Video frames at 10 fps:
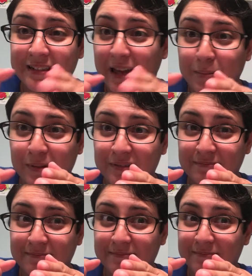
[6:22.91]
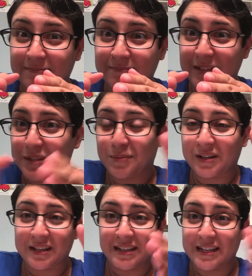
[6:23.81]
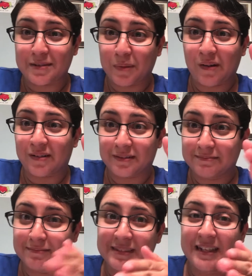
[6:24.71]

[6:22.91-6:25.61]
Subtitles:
table because we're going to need it tomorrow.